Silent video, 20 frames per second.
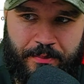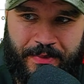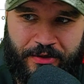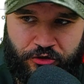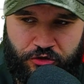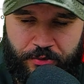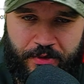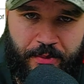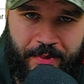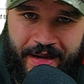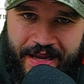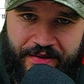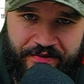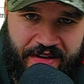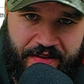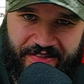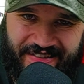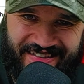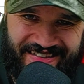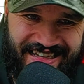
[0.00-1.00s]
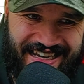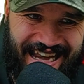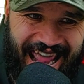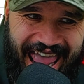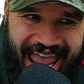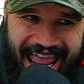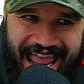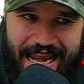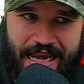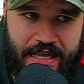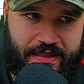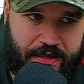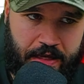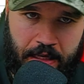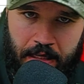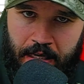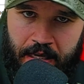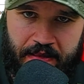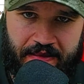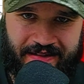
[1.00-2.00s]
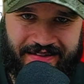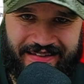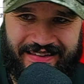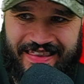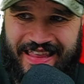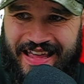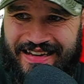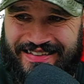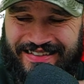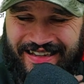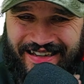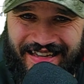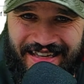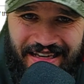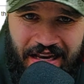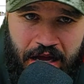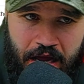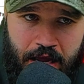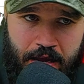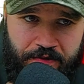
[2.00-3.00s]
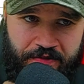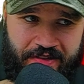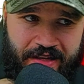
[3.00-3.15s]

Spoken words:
Some of them might have never seen anything like this in their entire lives.